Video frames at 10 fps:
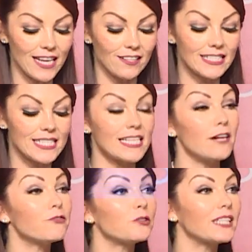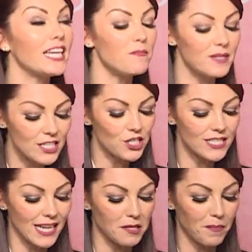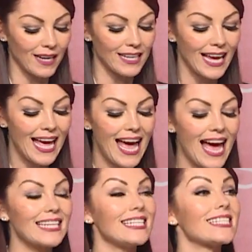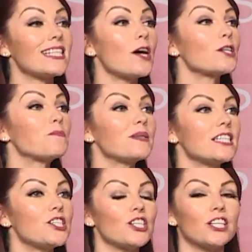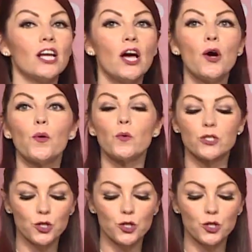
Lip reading: held several key positions at the bank, and his last position was